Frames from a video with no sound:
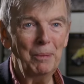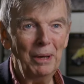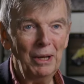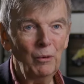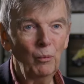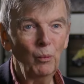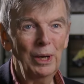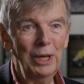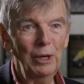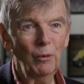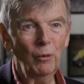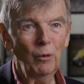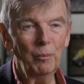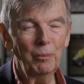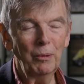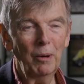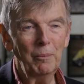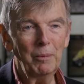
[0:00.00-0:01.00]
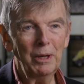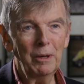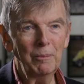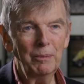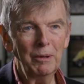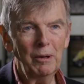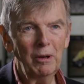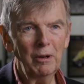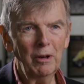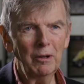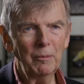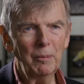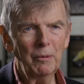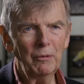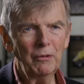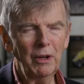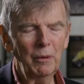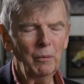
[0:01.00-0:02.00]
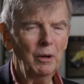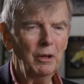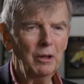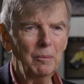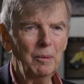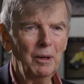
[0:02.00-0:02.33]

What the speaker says: big wheel will probably appeal. A lot of people say, well, the